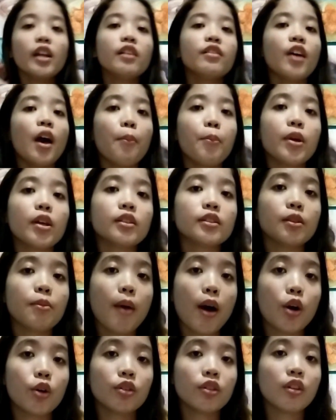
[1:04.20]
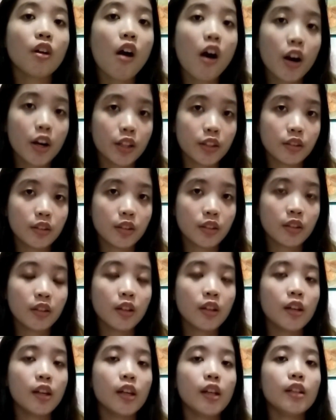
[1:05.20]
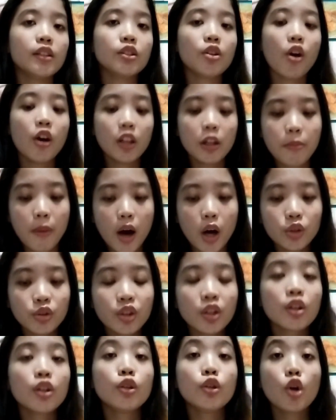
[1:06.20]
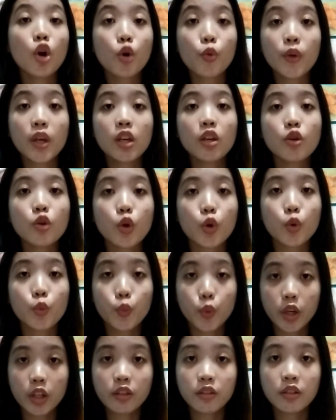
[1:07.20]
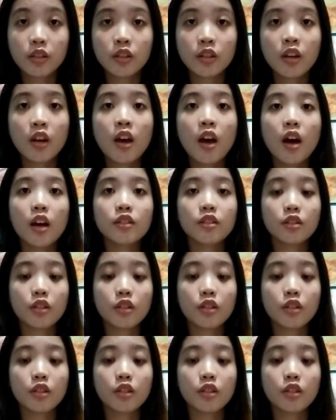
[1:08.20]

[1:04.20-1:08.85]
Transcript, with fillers: the topic is about art. It's all about knowing your worth as an